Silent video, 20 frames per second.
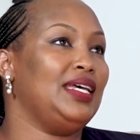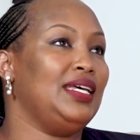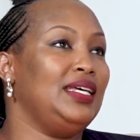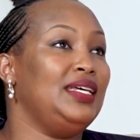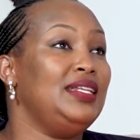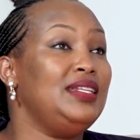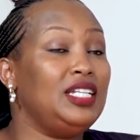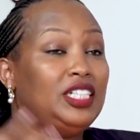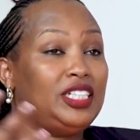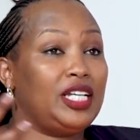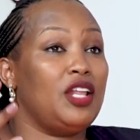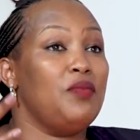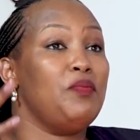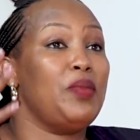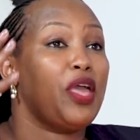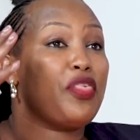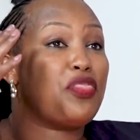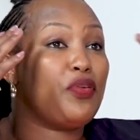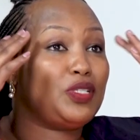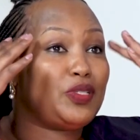Initially,
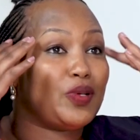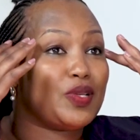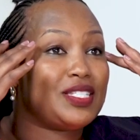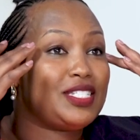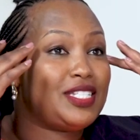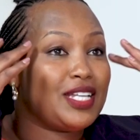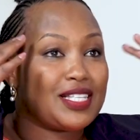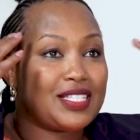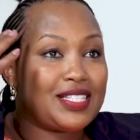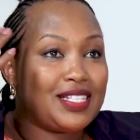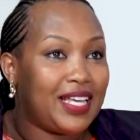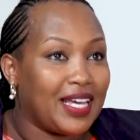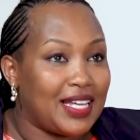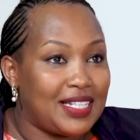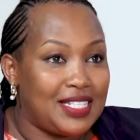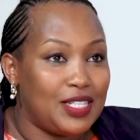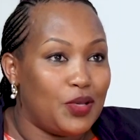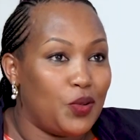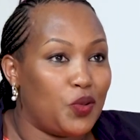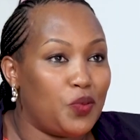I thought I was just
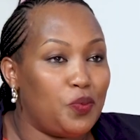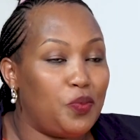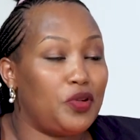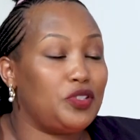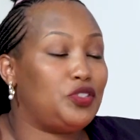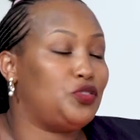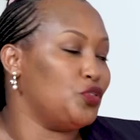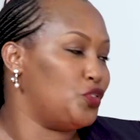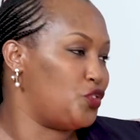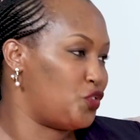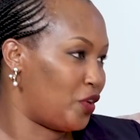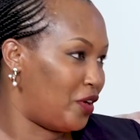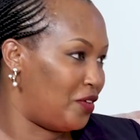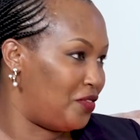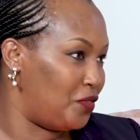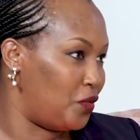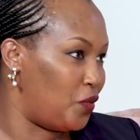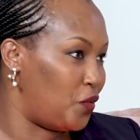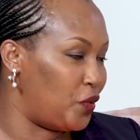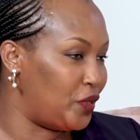getting on board to
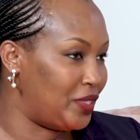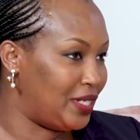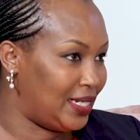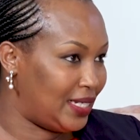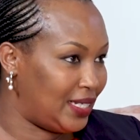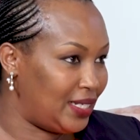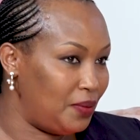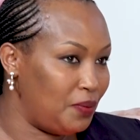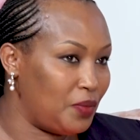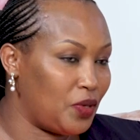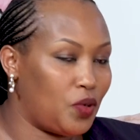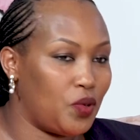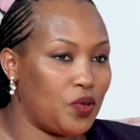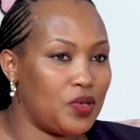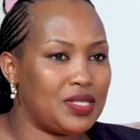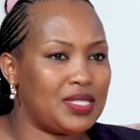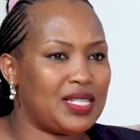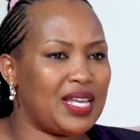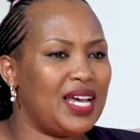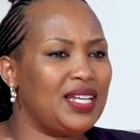travel only
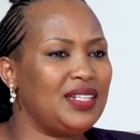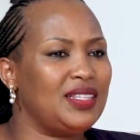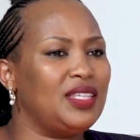because